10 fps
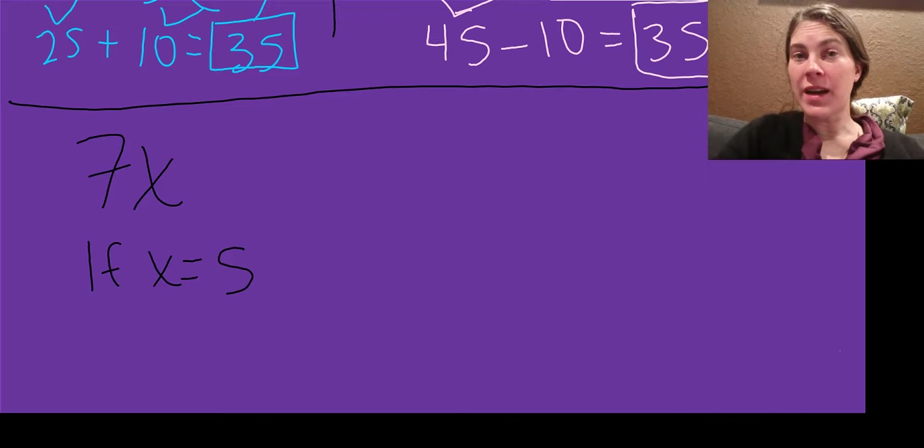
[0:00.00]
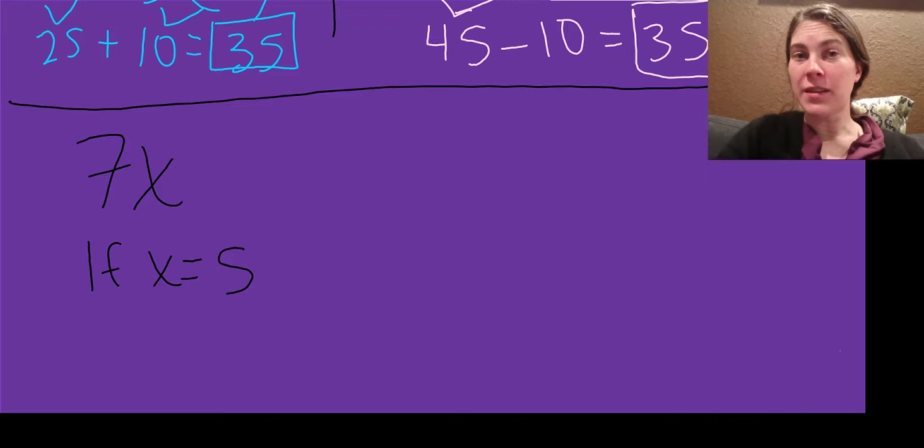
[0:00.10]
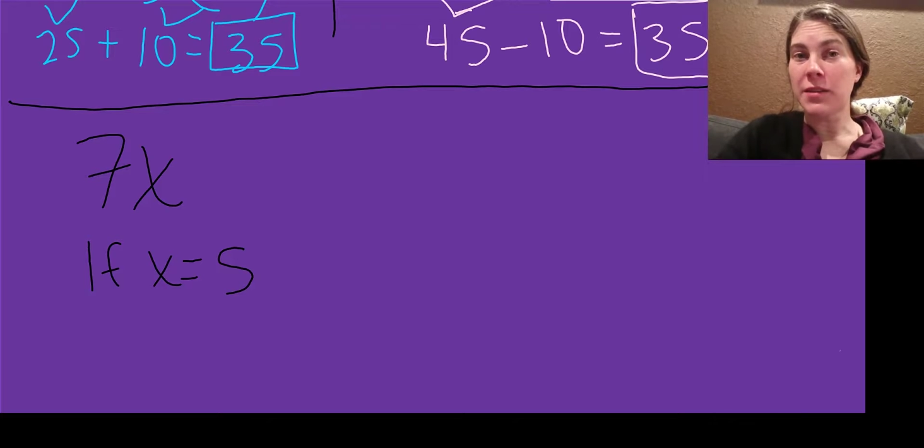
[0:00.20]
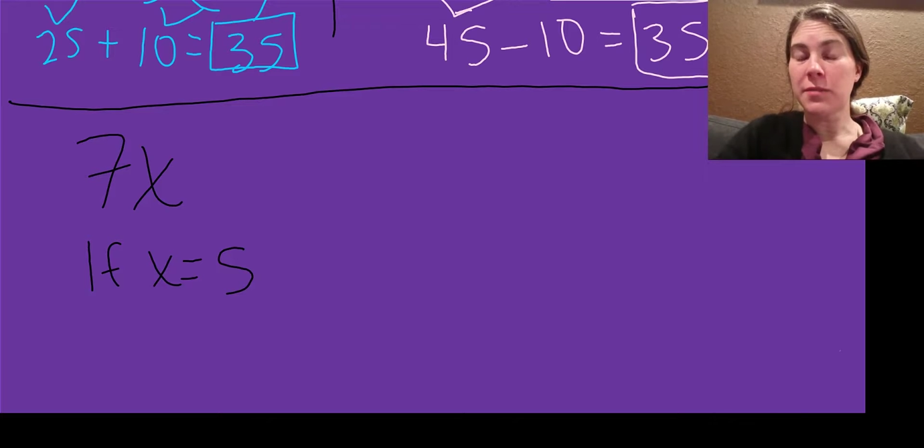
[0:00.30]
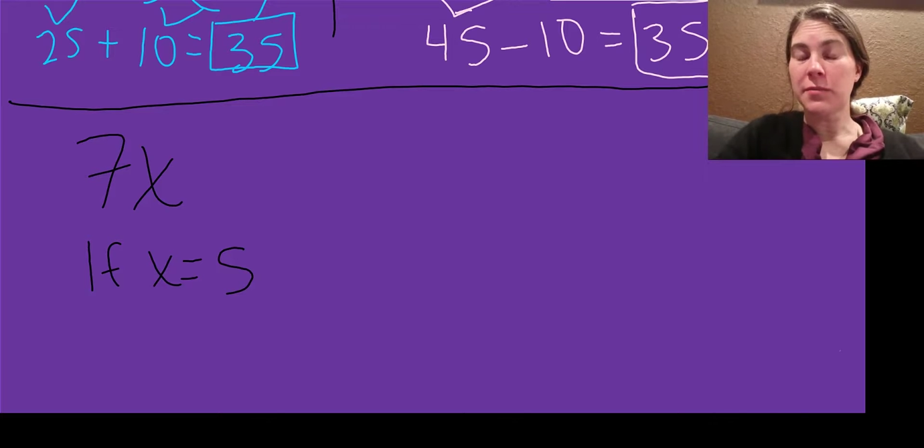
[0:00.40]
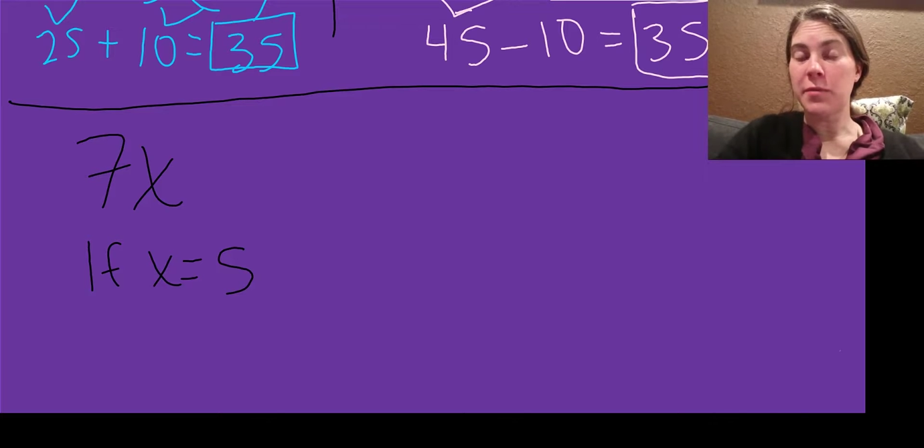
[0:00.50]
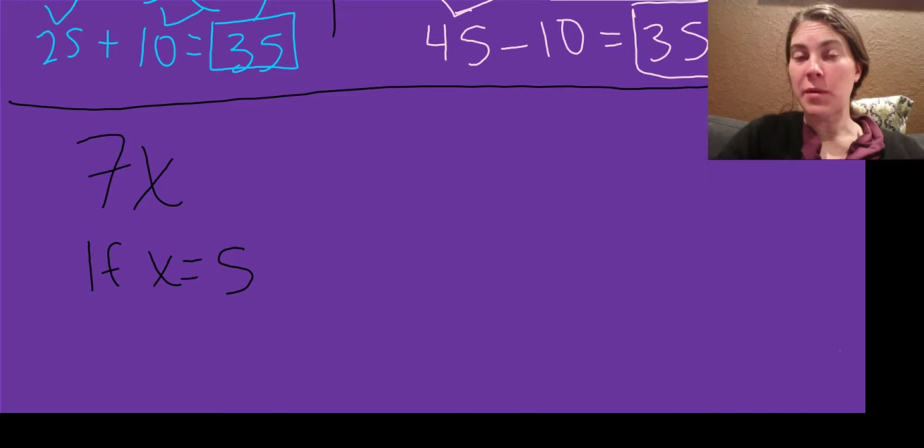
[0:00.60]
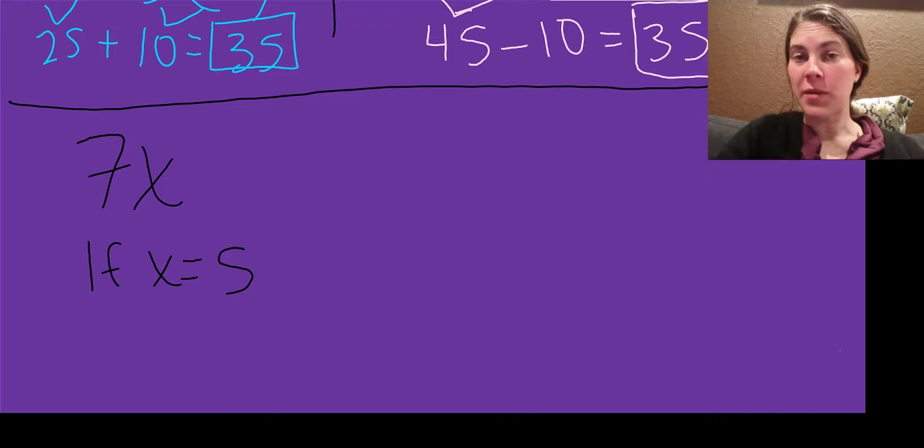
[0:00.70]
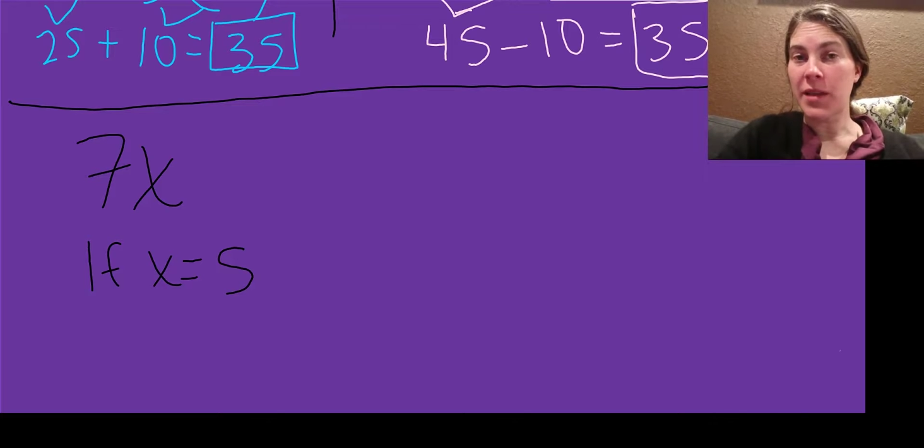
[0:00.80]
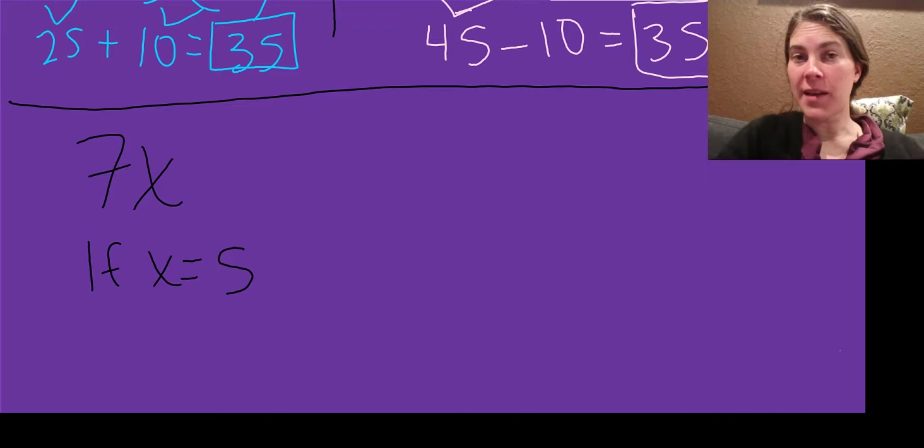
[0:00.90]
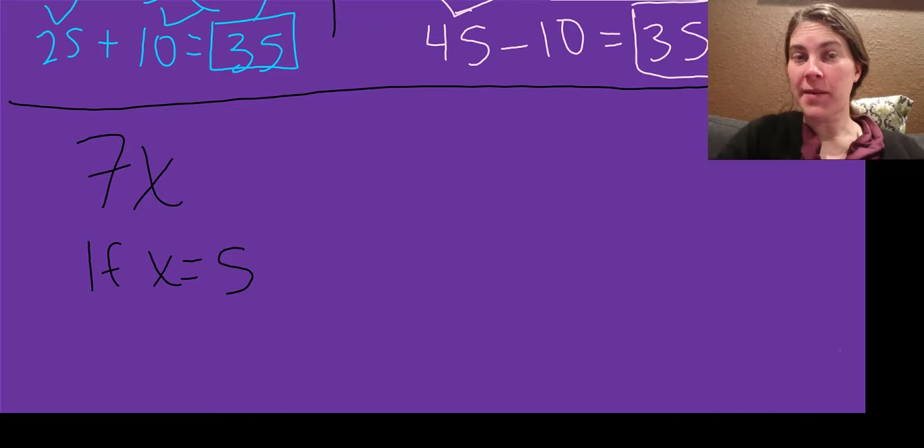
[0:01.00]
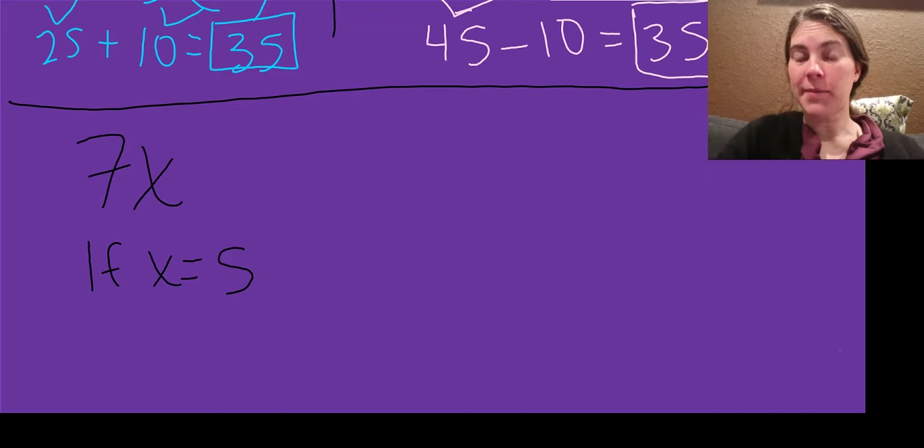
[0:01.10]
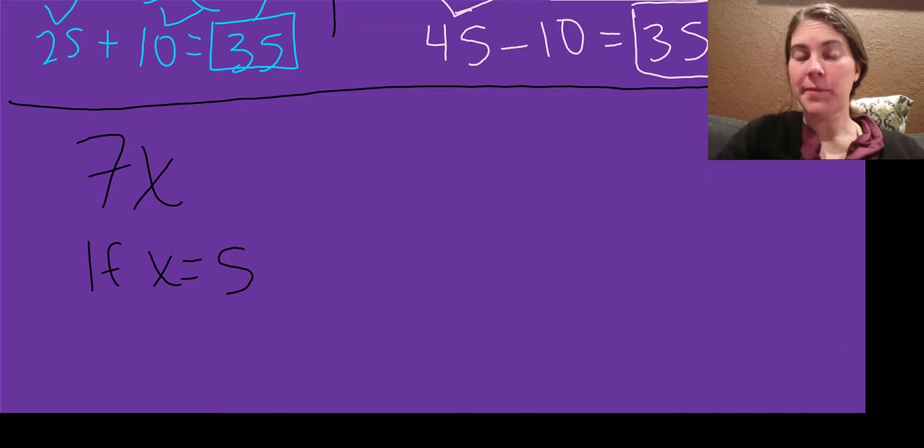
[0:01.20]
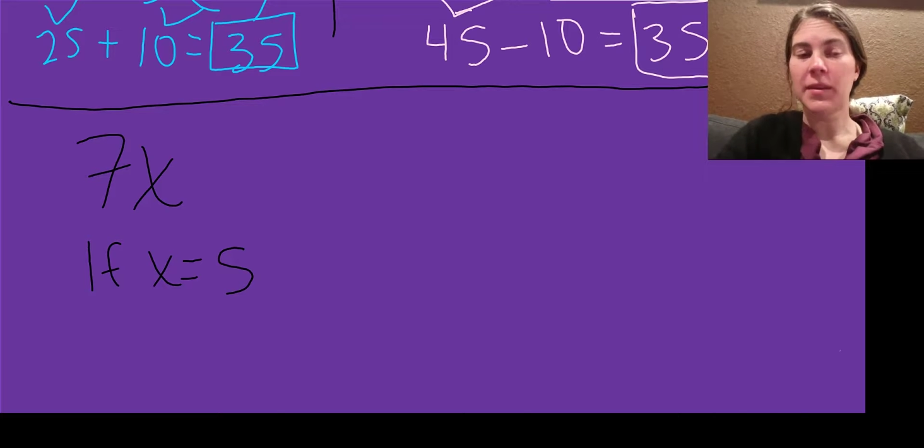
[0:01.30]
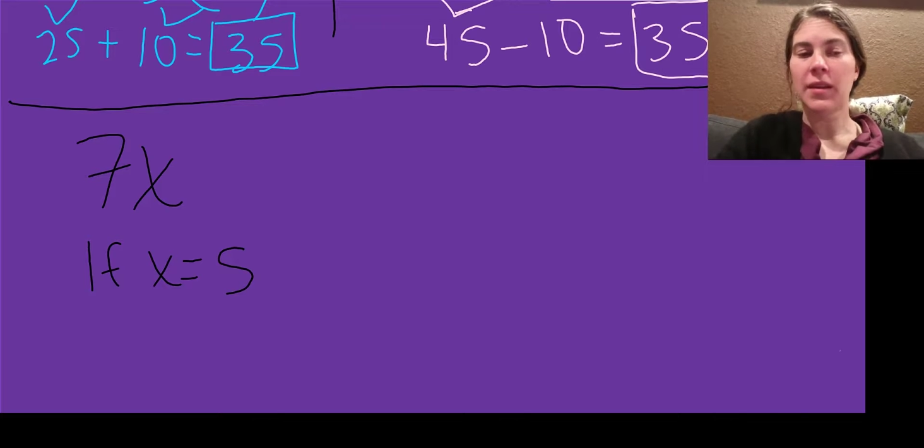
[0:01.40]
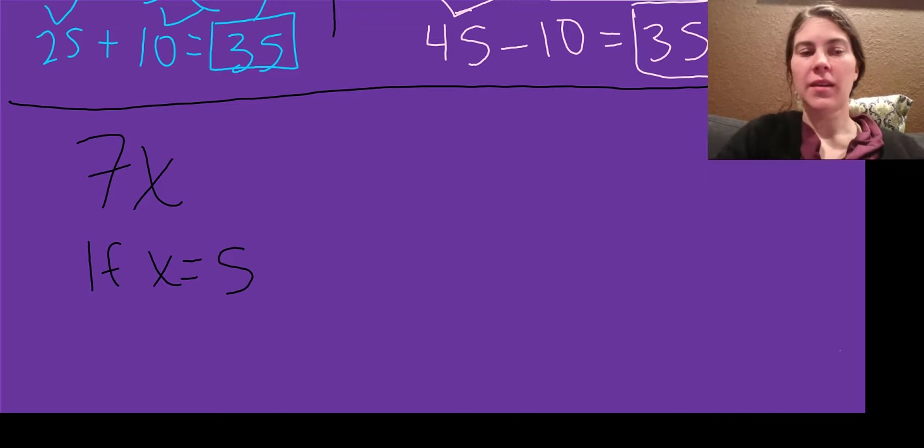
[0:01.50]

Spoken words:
the dice. Remember that?